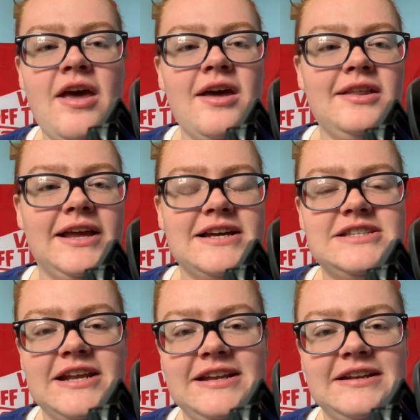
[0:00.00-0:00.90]
Like I
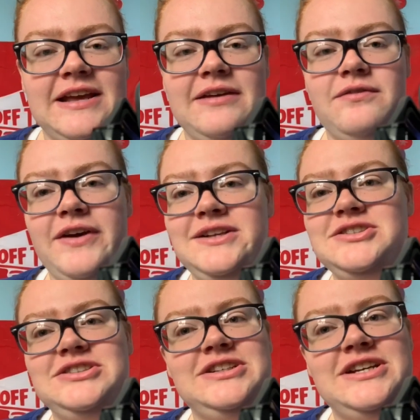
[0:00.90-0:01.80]
said,
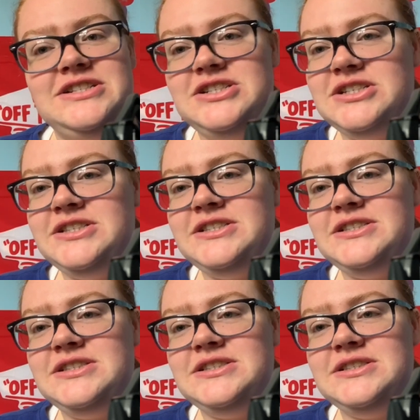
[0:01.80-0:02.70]
Vector is
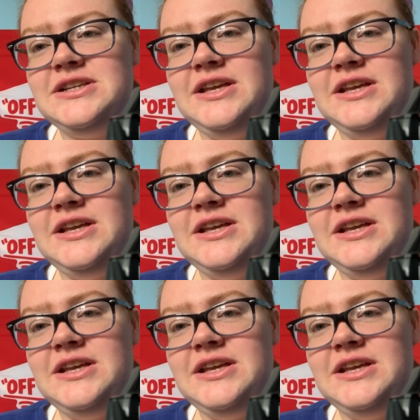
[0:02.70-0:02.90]
just,